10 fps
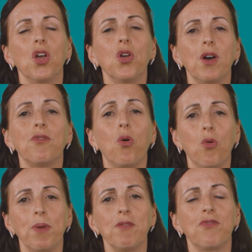who have
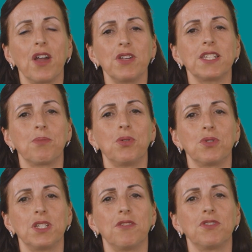all been very
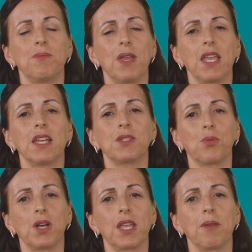supportive to me as a
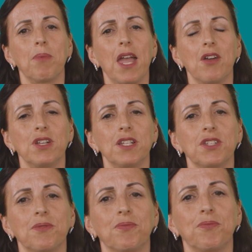working parent.